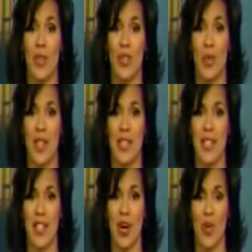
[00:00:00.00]
series race at
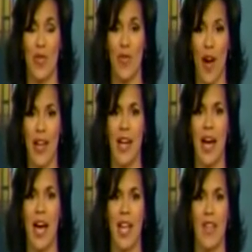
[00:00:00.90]
Daytona Friday
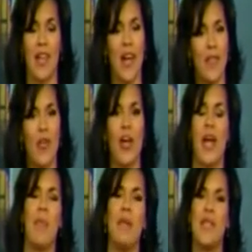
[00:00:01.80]
night, and then Leffler
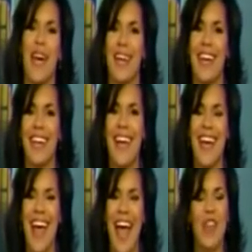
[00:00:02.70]
came in second.
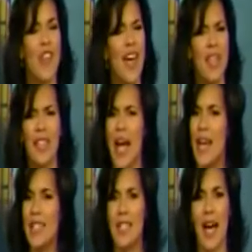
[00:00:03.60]
And then
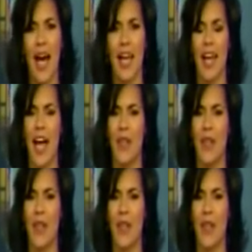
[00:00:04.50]
last night